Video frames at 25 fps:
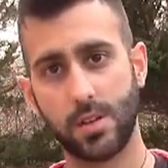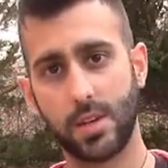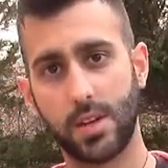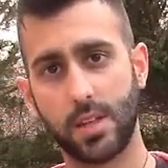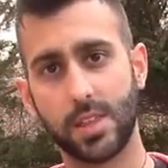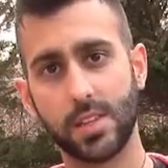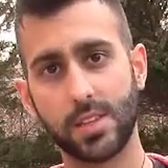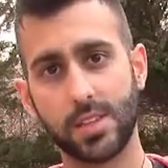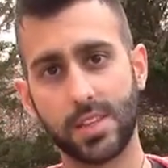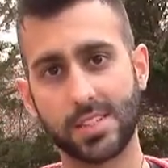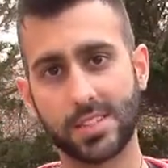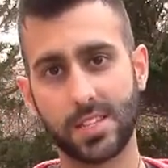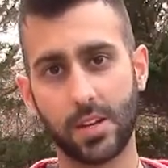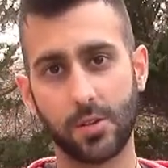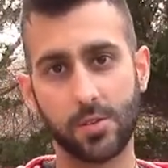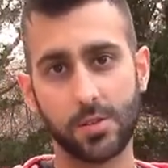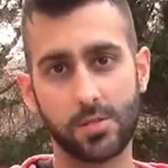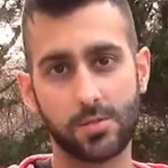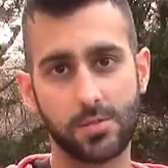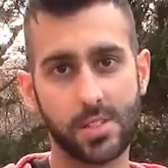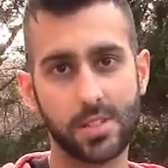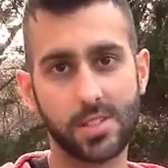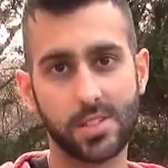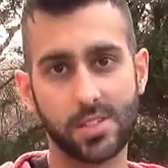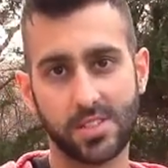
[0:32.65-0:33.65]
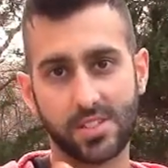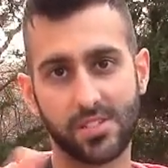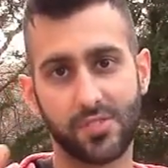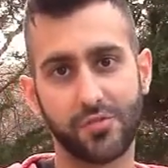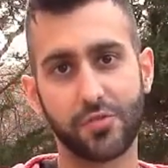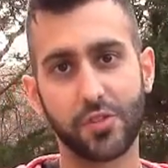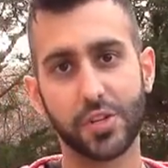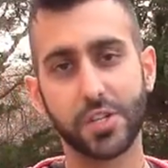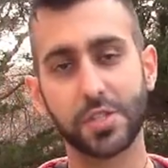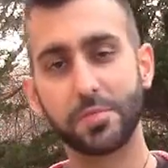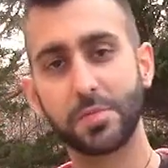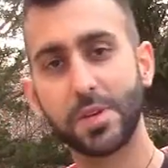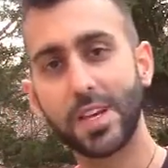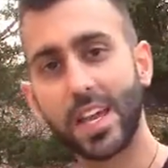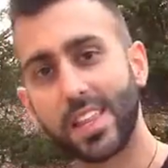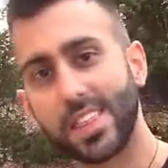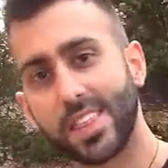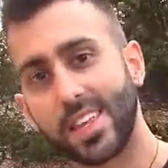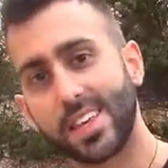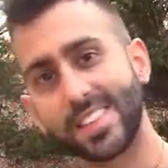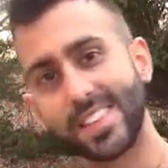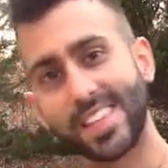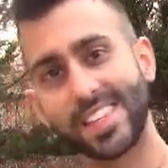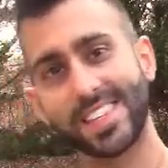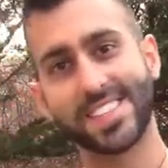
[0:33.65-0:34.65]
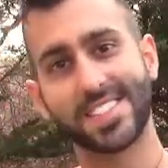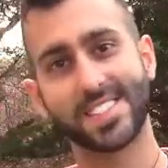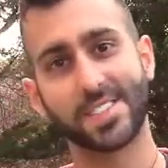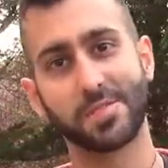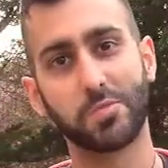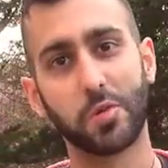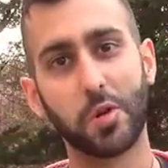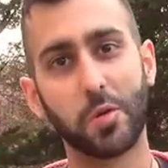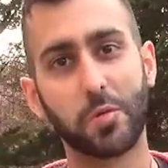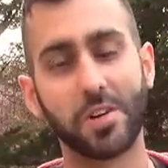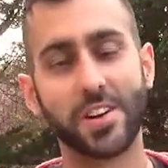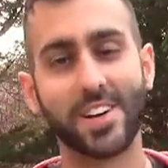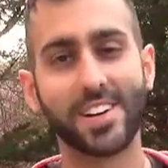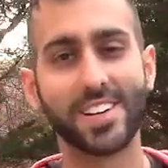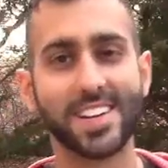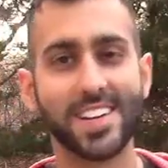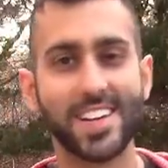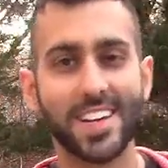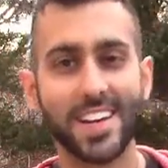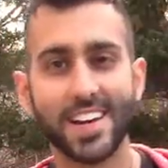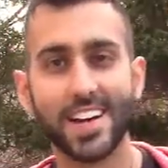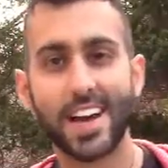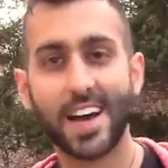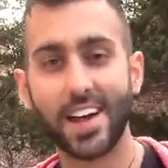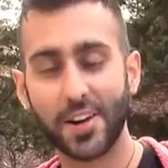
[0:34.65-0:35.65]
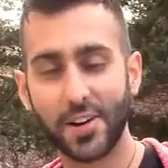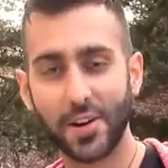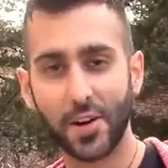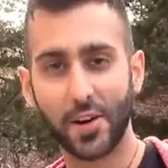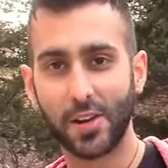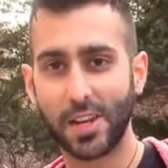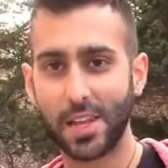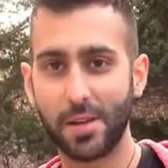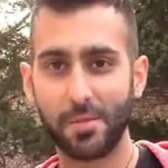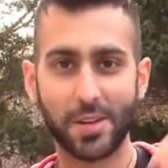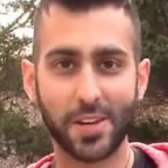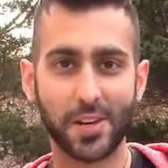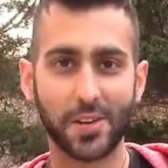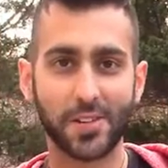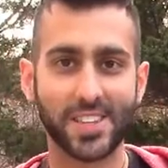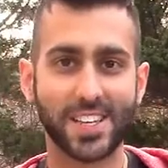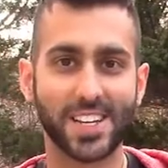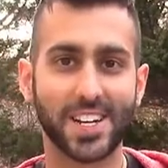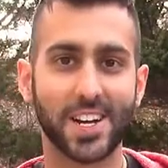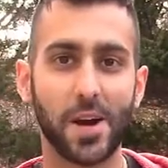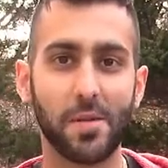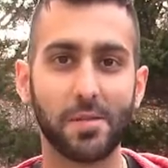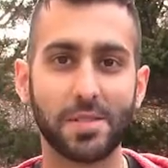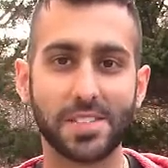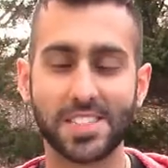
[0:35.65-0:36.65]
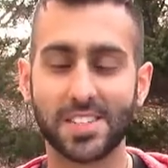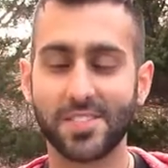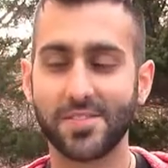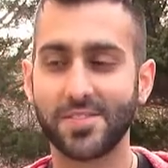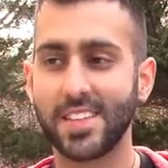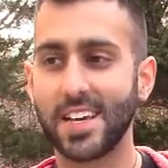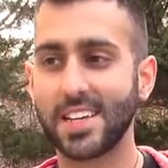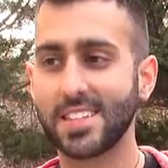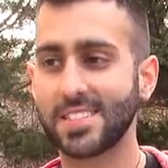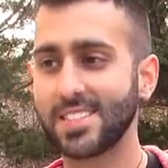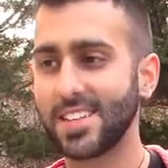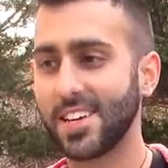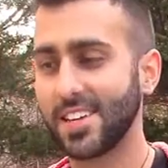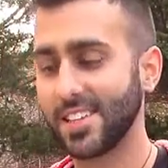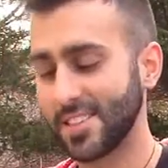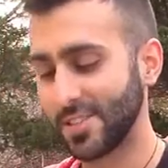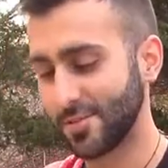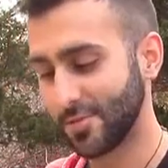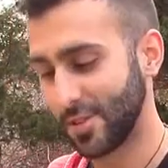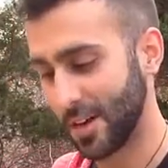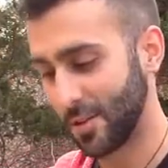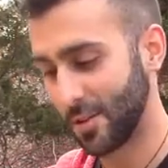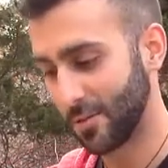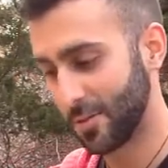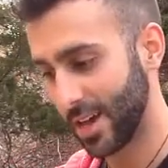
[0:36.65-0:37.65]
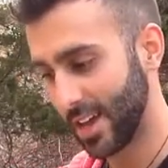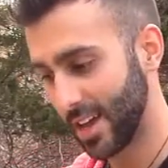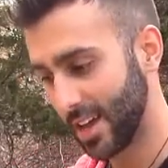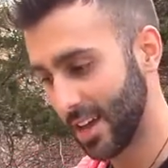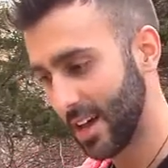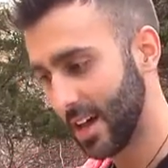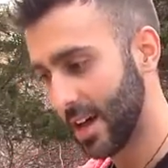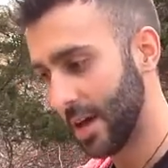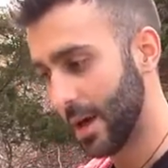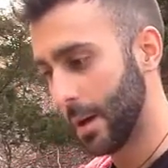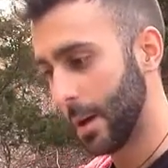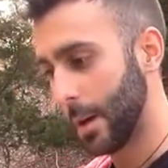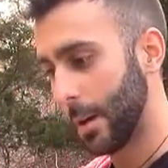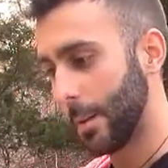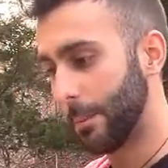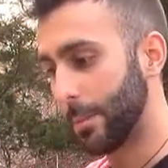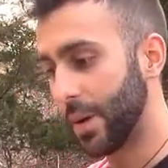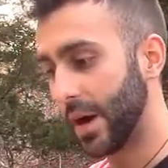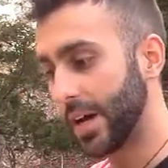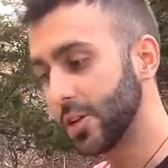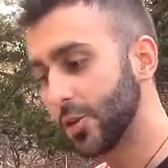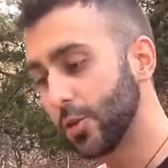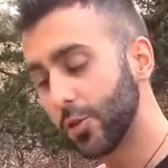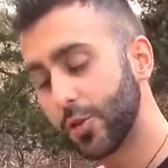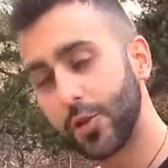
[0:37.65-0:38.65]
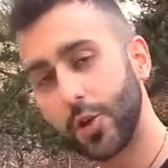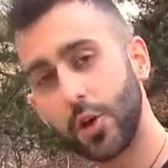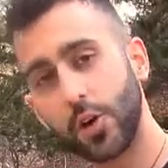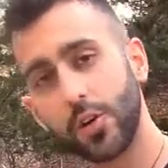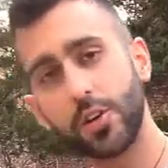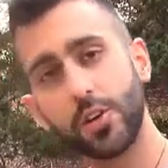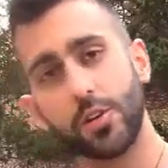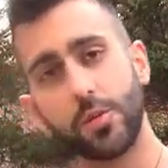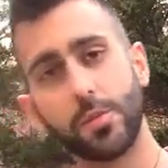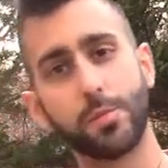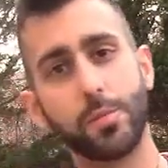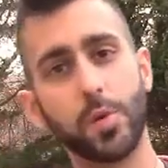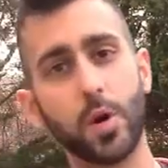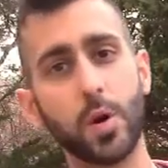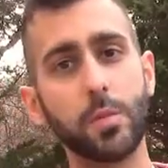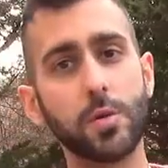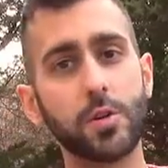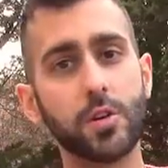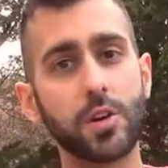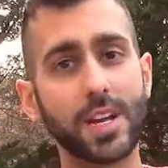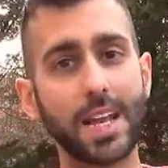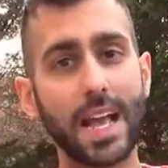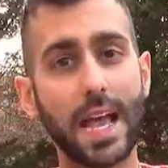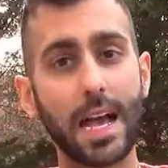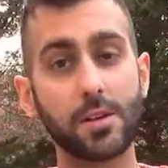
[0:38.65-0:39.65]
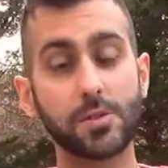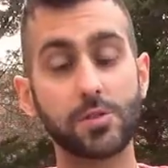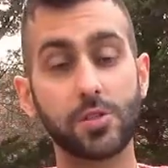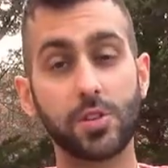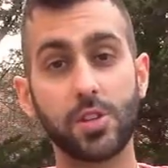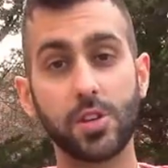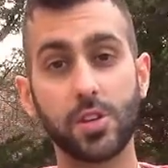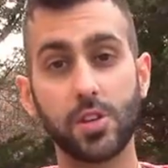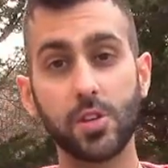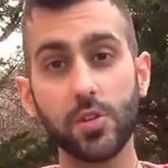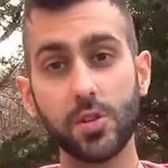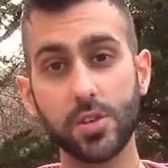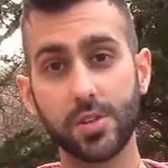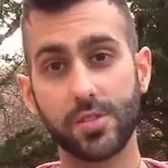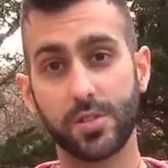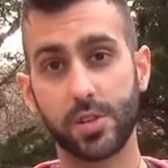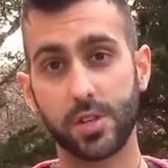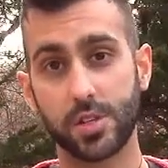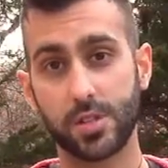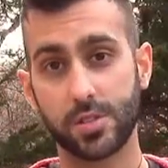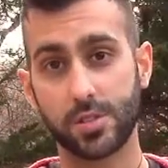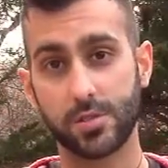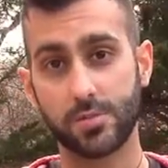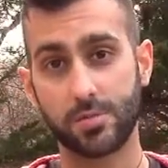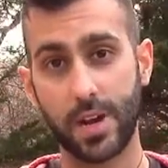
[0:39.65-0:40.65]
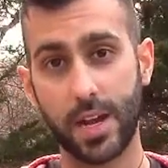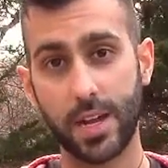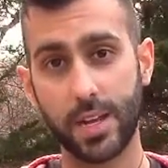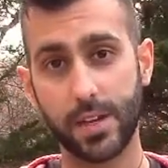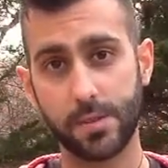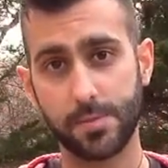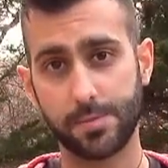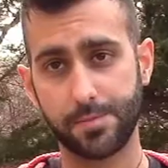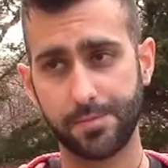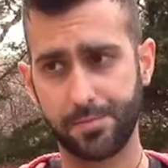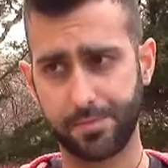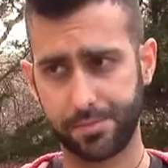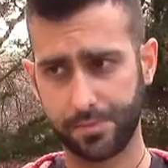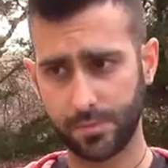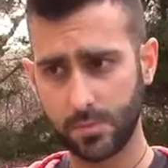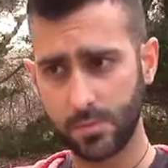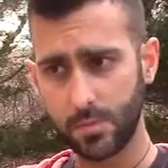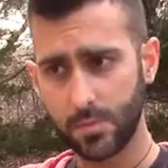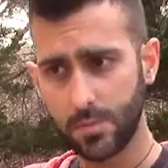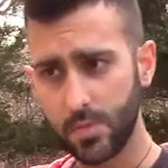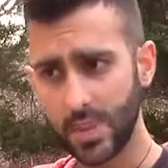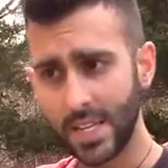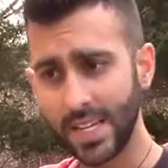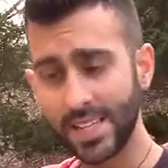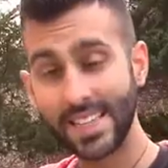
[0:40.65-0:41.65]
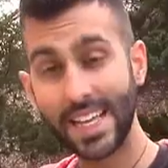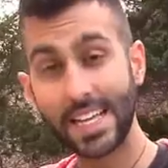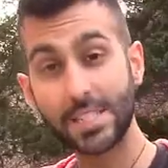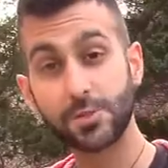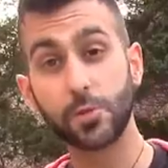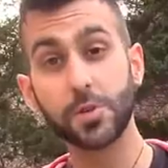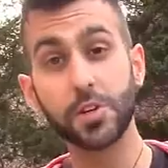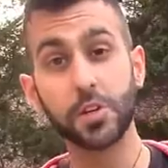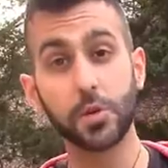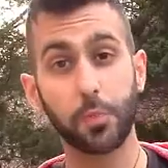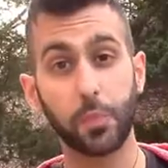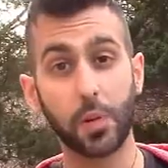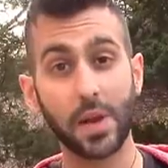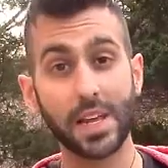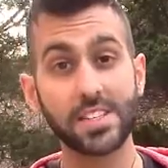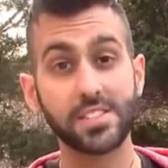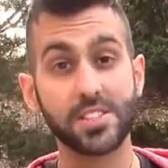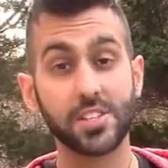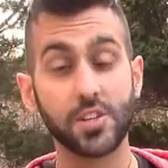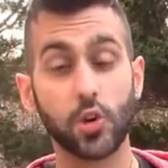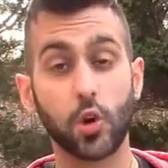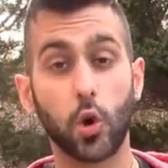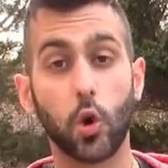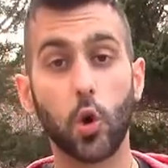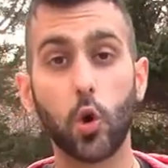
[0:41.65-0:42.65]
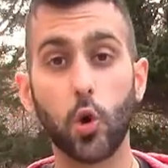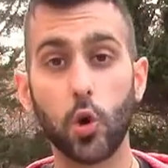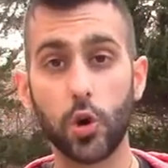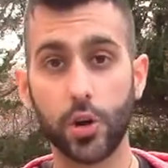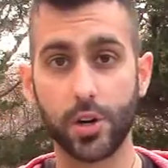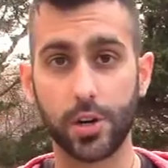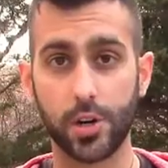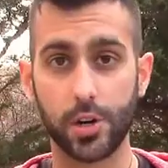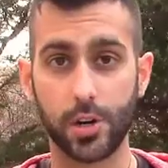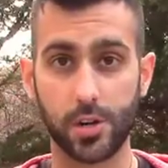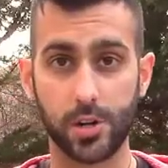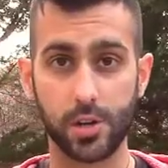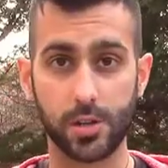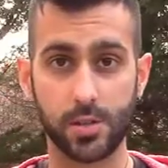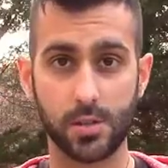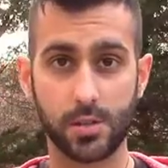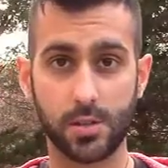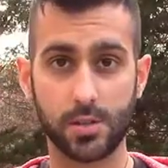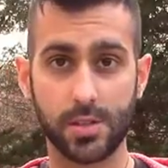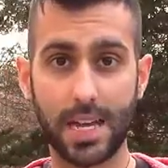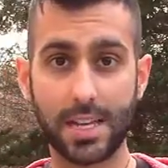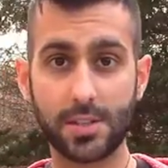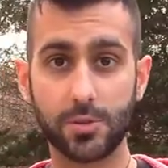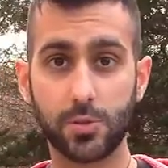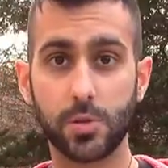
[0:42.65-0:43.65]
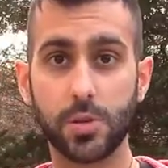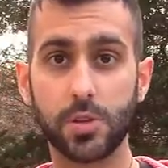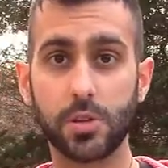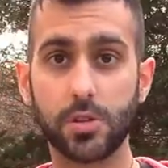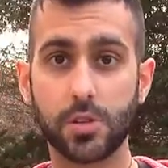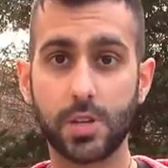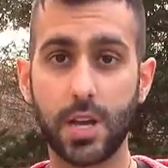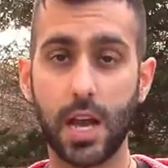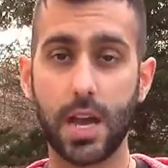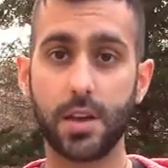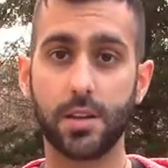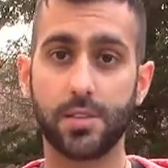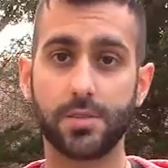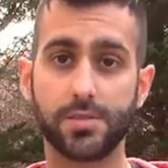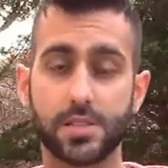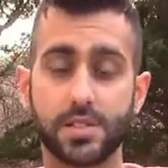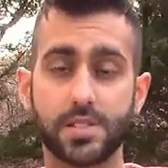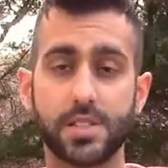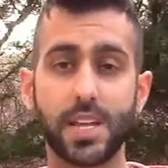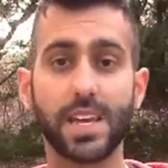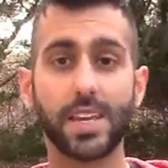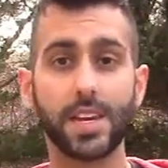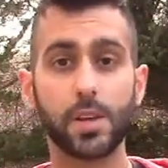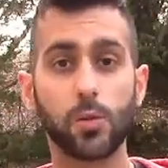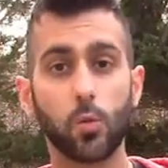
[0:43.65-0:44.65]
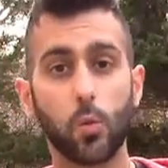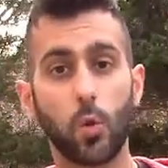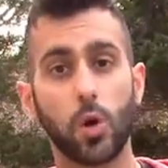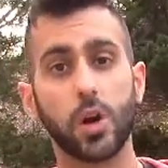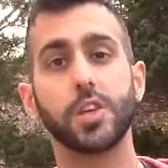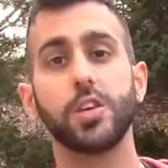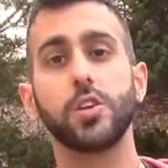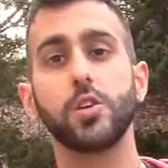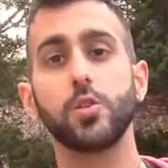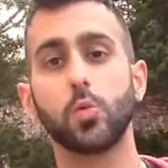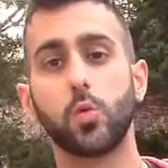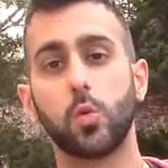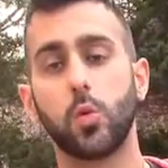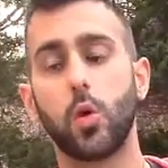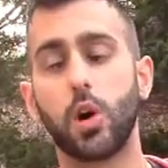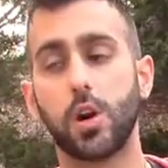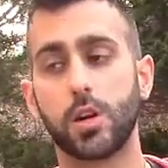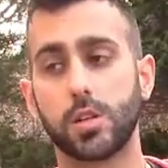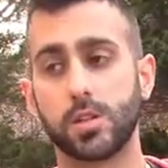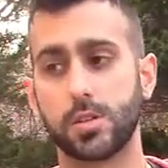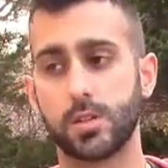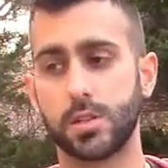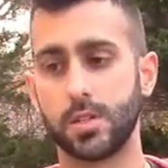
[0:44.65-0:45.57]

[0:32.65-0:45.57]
I think that's how this is a frisbee. I think this is a boomerang. I don't know. Let me know in the comments if that's not the right way. But you throw your boomerang out to the universe, right? That's when you place your order. That's when you kind of stating what you want.